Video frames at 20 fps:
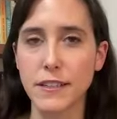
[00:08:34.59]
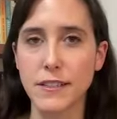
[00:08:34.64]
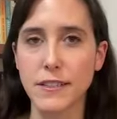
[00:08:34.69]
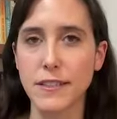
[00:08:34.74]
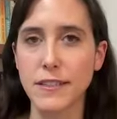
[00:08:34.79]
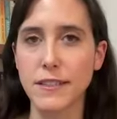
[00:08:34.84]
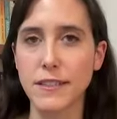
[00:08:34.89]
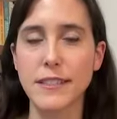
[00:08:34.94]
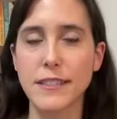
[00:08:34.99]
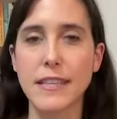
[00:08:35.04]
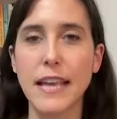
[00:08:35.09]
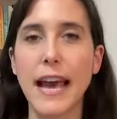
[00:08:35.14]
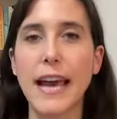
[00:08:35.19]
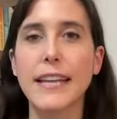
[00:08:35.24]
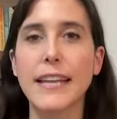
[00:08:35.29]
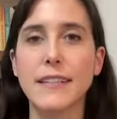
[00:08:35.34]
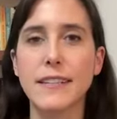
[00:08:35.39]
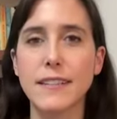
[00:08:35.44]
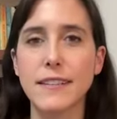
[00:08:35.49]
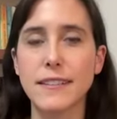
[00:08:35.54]
Does
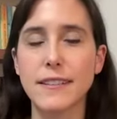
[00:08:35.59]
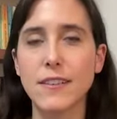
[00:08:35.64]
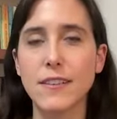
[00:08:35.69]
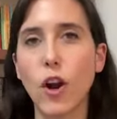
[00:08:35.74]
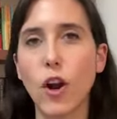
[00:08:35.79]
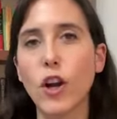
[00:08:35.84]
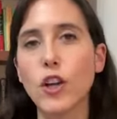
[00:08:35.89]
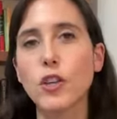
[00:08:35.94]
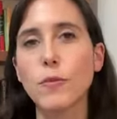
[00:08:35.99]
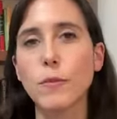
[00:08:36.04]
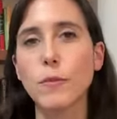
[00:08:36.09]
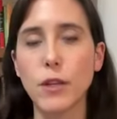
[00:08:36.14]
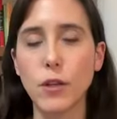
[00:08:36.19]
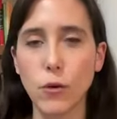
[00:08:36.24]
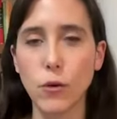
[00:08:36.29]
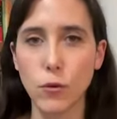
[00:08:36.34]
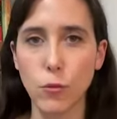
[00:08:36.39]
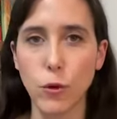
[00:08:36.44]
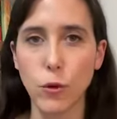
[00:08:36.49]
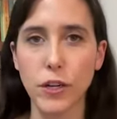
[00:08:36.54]
that
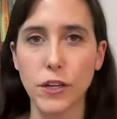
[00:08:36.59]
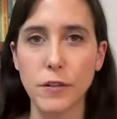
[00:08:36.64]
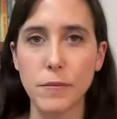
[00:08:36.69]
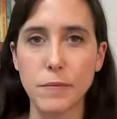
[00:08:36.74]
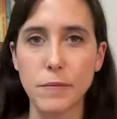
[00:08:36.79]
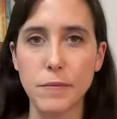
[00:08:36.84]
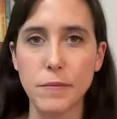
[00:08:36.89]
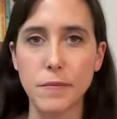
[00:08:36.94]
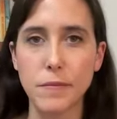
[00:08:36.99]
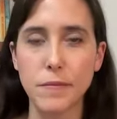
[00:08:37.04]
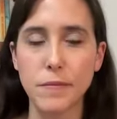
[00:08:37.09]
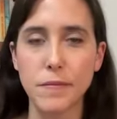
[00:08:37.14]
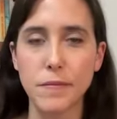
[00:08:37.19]
argument hold water?